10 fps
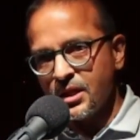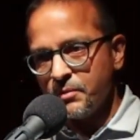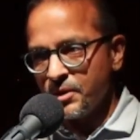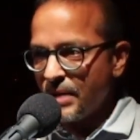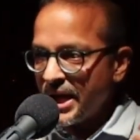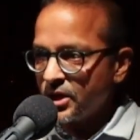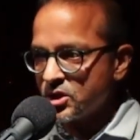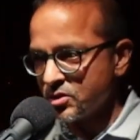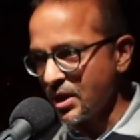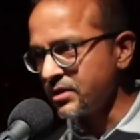But my
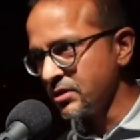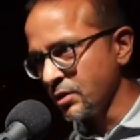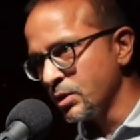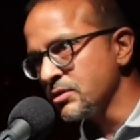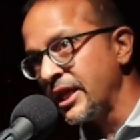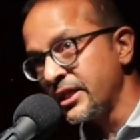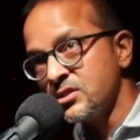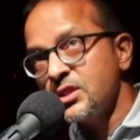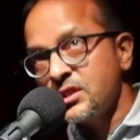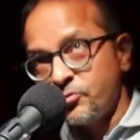instructor was like
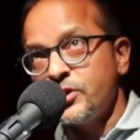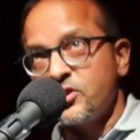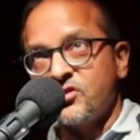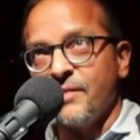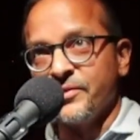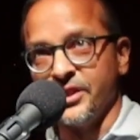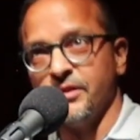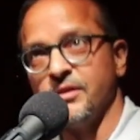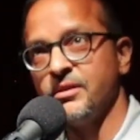6 foot something.